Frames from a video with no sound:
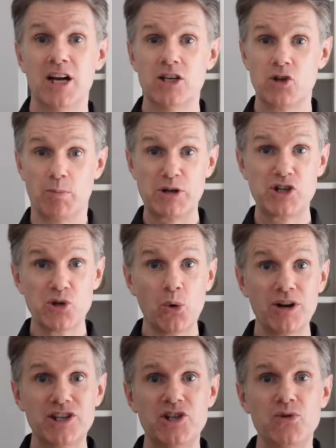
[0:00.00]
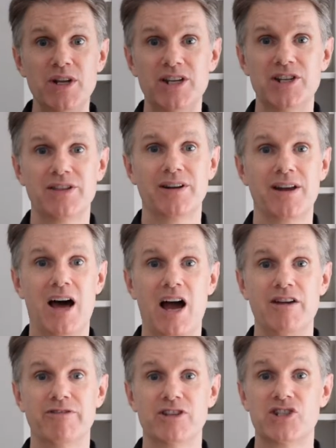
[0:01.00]
so be sure to tune in to the
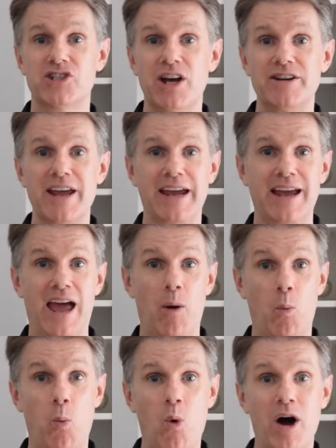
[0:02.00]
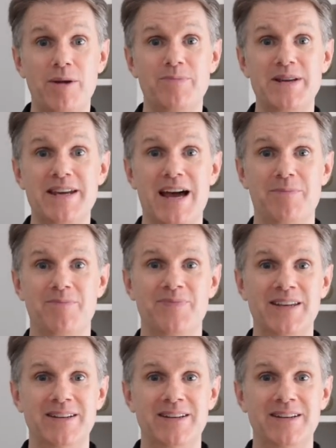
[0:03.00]
live Sunday at 1 p.m.